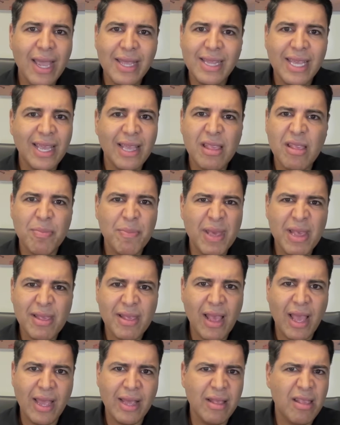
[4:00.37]
its
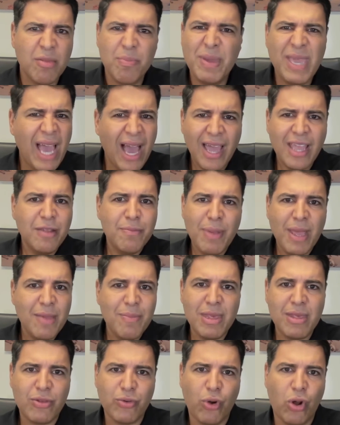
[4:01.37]
missiles behind baby
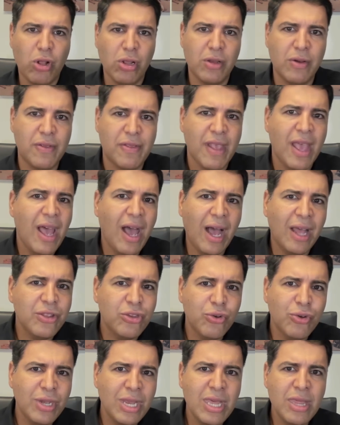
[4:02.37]
strollers,
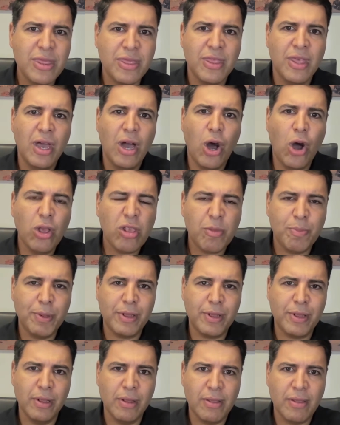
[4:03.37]
underneath
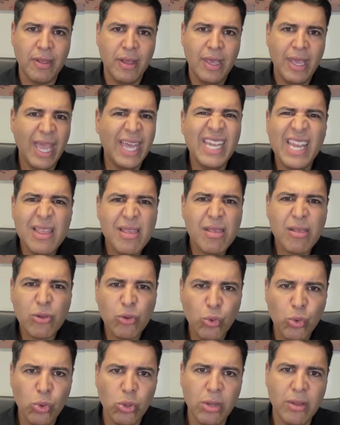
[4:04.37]
hospitals and in
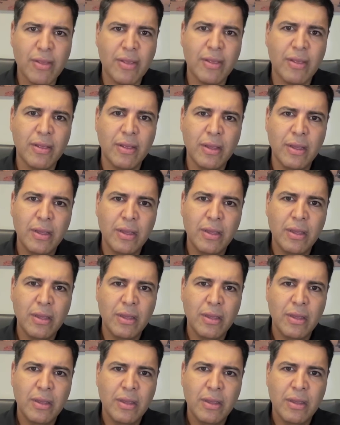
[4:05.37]
schools,
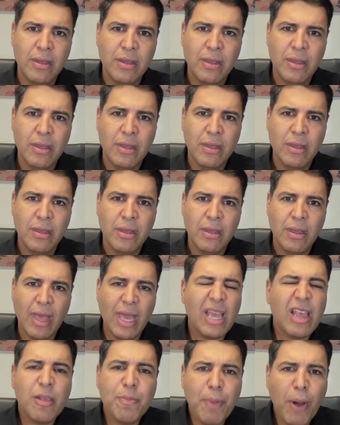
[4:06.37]

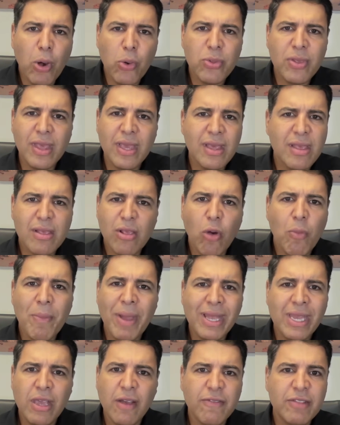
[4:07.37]
exposing so
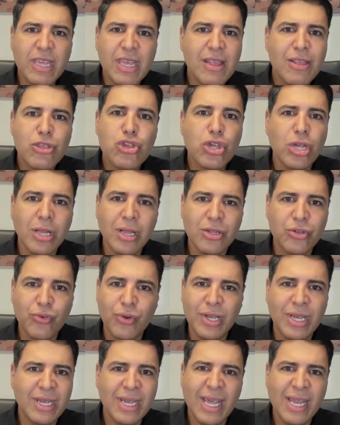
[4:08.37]
many of these
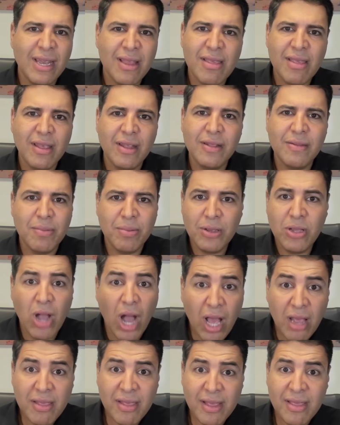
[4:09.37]
children and innocent
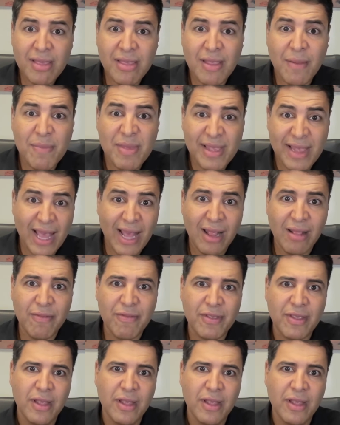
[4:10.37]
Gazans themselves